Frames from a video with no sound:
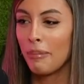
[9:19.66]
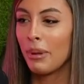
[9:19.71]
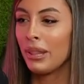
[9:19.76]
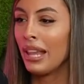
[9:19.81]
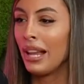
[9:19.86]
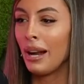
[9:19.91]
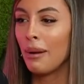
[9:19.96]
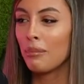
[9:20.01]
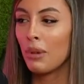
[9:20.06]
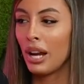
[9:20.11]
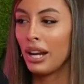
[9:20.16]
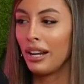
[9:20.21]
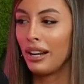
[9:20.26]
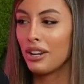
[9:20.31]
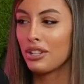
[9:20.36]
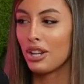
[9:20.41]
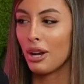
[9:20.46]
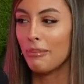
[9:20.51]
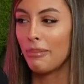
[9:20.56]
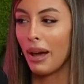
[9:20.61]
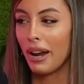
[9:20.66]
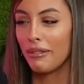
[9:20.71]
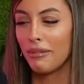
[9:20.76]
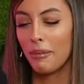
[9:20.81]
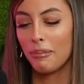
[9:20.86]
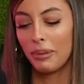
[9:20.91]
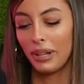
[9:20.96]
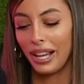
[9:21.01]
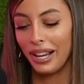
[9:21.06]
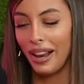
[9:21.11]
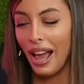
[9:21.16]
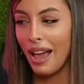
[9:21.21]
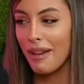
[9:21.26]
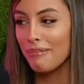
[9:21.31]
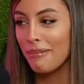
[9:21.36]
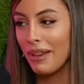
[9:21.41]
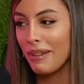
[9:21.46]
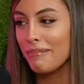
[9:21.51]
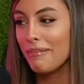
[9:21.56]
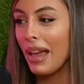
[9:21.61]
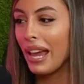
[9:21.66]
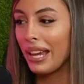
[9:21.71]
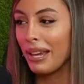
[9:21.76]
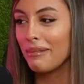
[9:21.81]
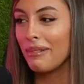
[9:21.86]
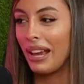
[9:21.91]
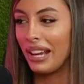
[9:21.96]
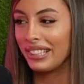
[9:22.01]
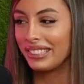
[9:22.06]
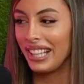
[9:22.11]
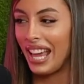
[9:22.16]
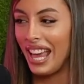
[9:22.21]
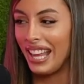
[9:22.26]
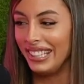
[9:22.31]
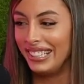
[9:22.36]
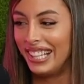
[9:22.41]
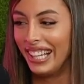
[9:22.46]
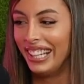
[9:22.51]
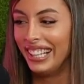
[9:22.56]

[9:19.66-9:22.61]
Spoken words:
But then I'm ready to jump out of a plane. Make it make sense.